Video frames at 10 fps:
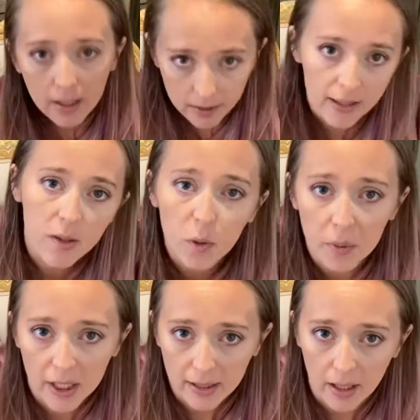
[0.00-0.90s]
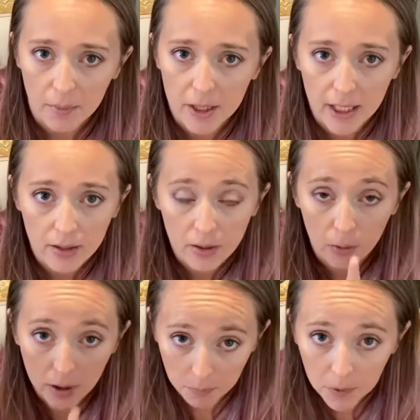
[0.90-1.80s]
This will be in that update, so
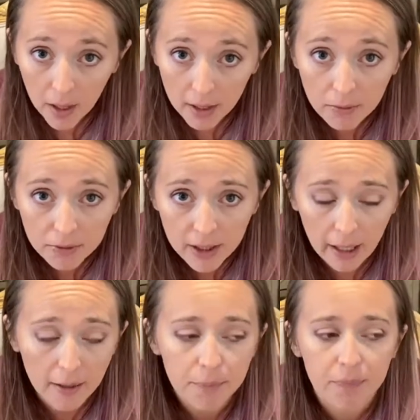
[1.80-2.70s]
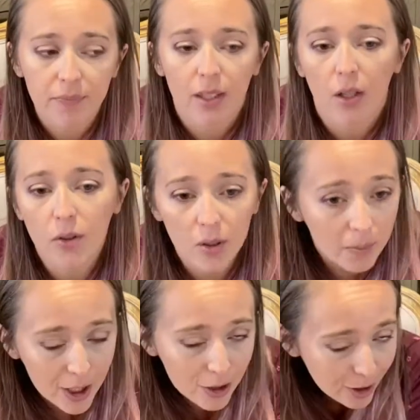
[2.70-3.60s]
keep your eye out for that. Also,
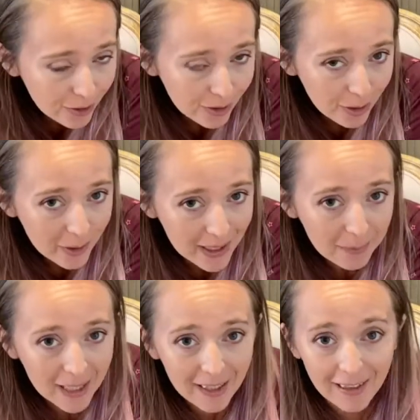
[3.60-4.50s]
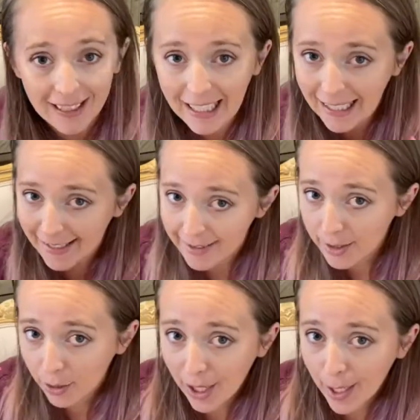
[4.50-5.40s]
make sure you follow me on
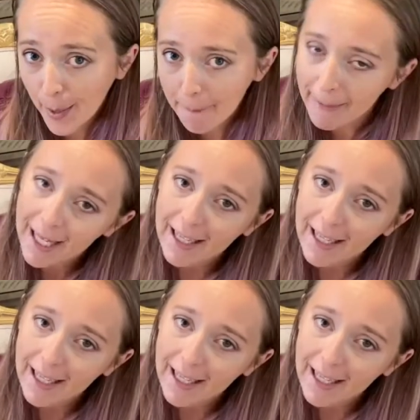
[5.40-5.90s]
Instagram,